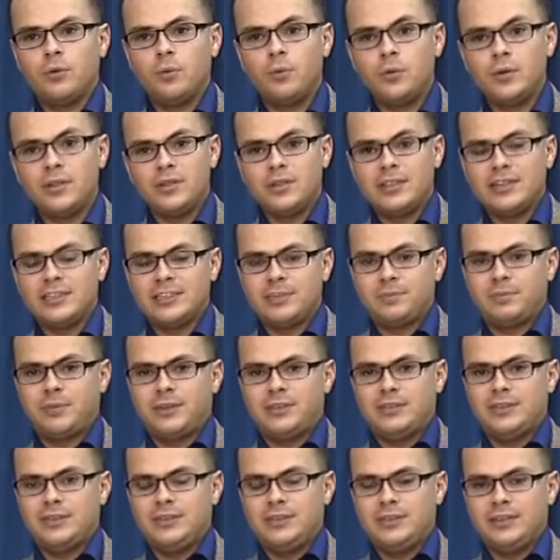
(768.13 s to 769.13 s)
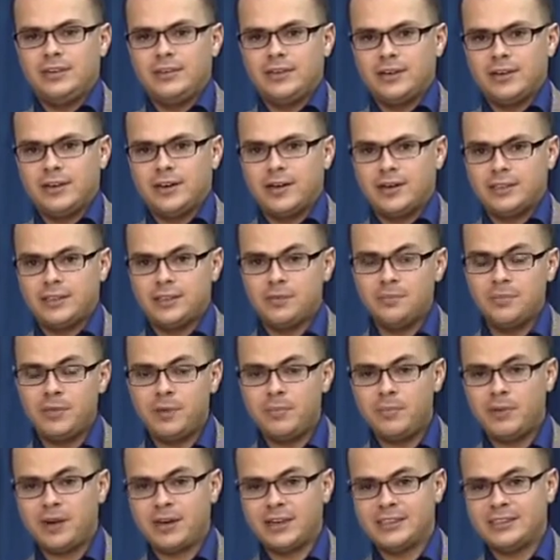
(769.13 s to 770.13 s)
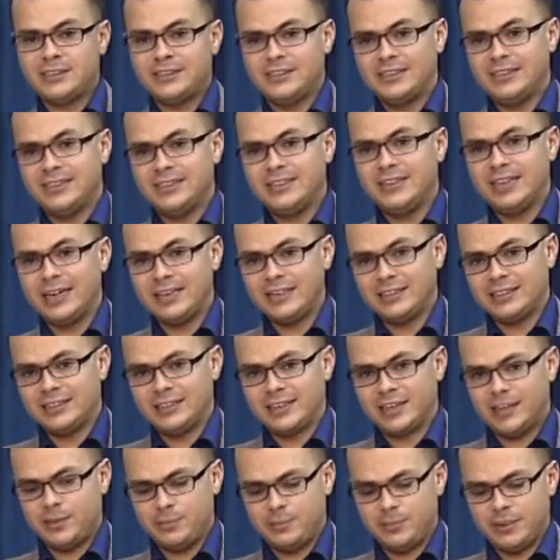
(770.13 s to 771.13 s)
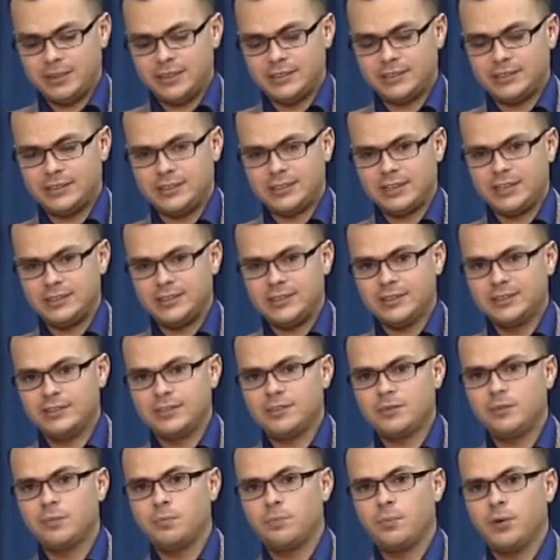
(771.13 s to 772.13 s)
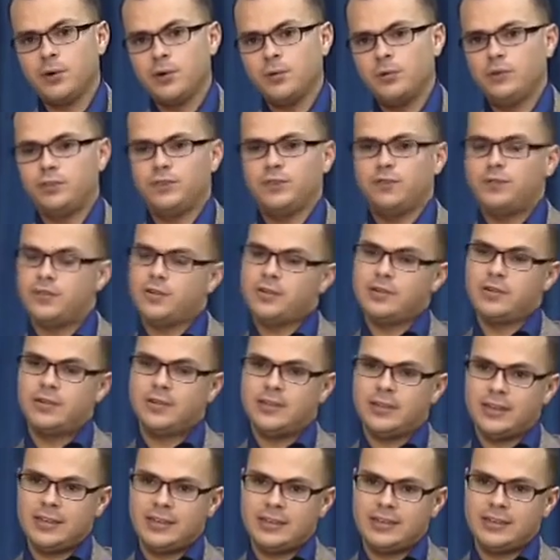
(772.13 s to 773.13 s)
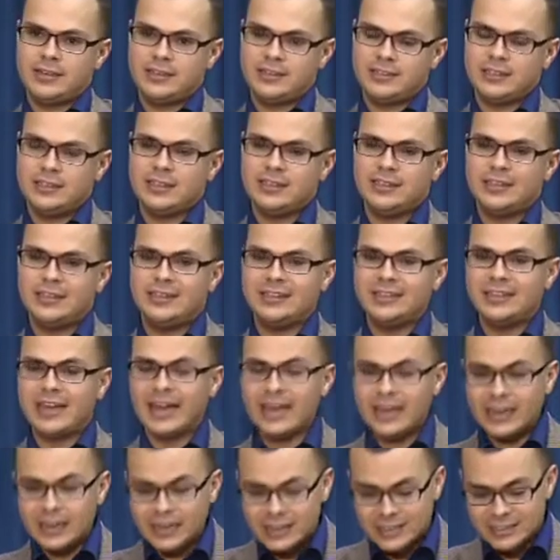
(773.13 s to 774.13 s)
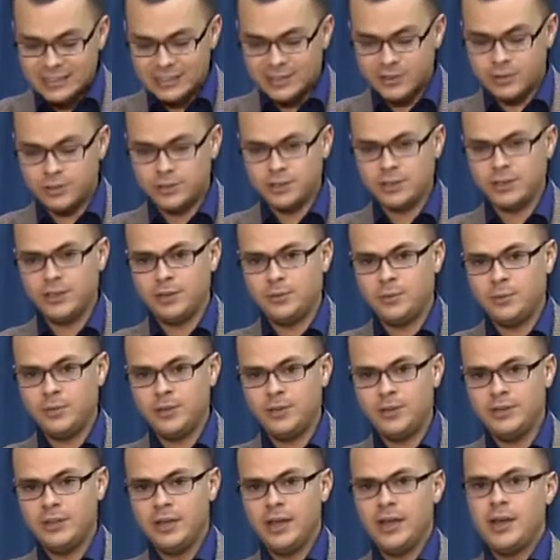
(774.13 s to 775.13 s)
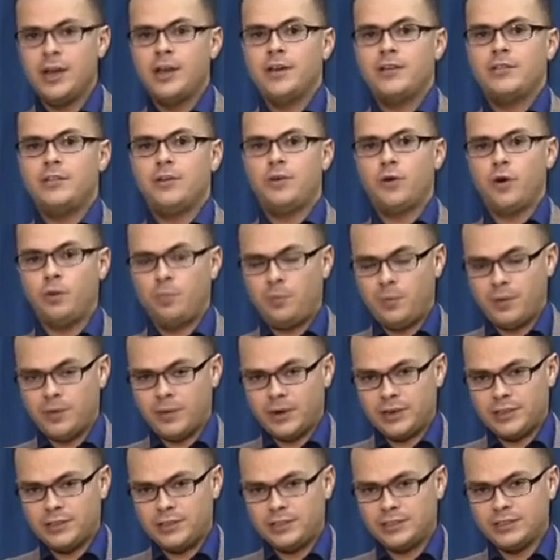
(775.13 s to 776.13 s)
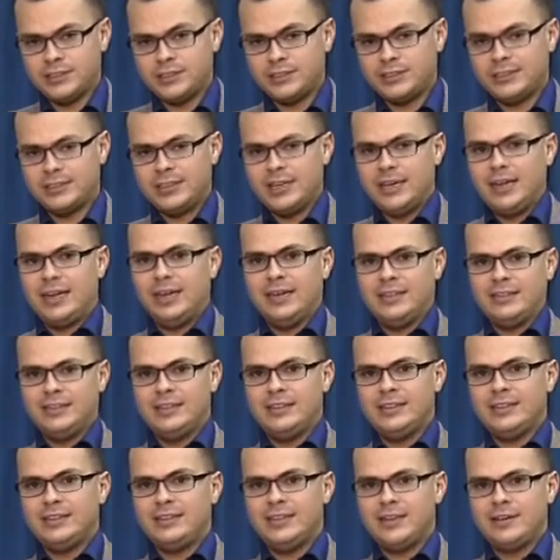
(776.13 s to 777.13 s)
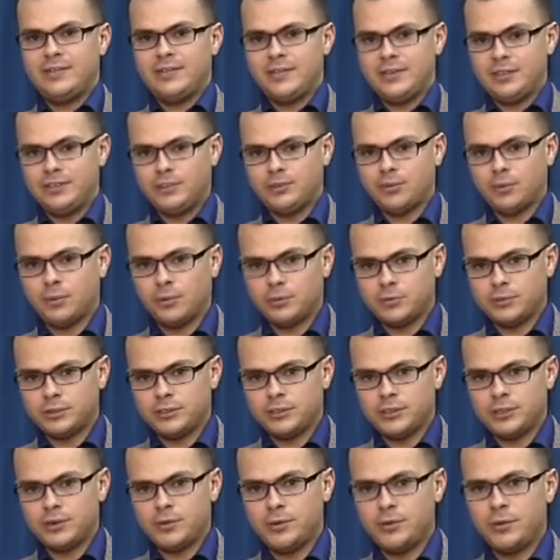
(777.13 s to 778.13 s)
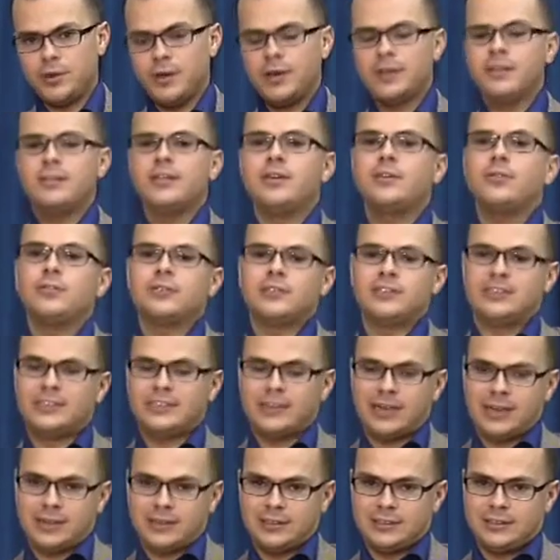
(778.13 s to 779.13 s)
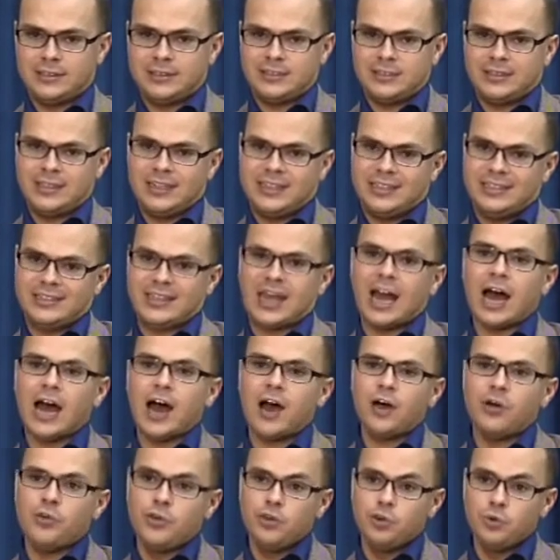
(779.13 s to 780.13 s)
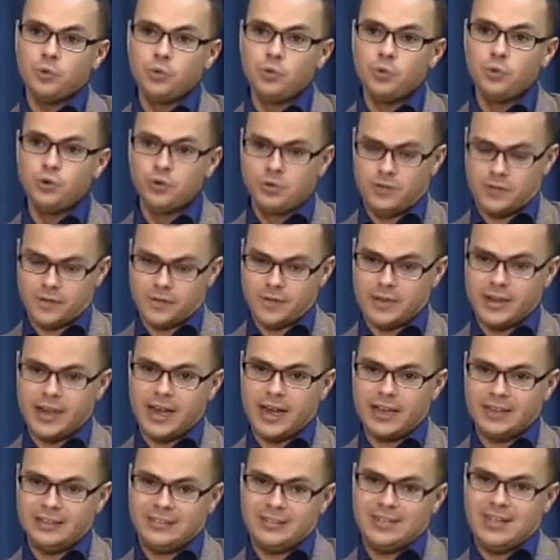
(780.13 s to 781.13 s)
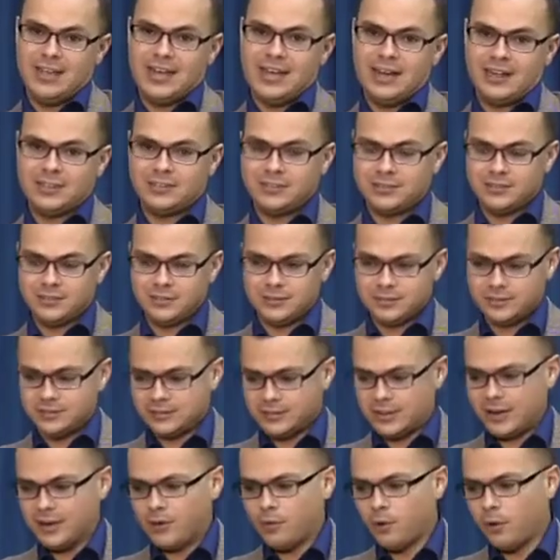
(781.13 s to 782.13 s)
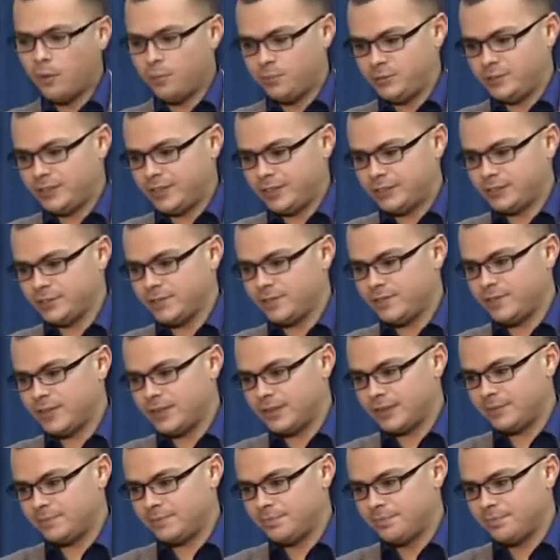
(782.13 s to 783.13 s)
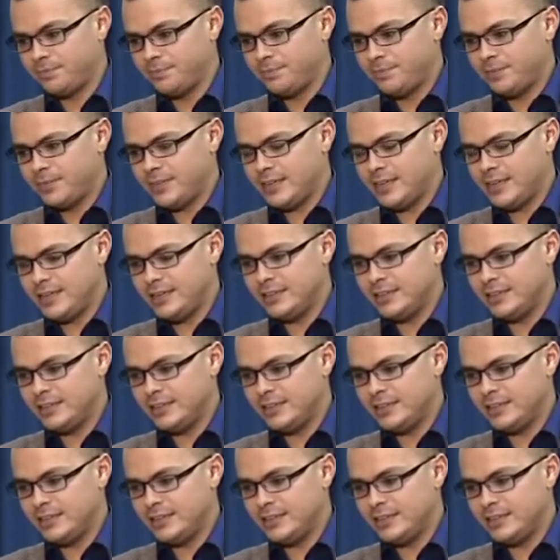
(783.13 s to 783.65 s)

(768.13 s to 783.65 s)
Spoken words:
with this particular class. Remember, I said a data type has the components of there's the data associated with the operations, and then there is also the constructors. That is how you would create the actual objects of that, the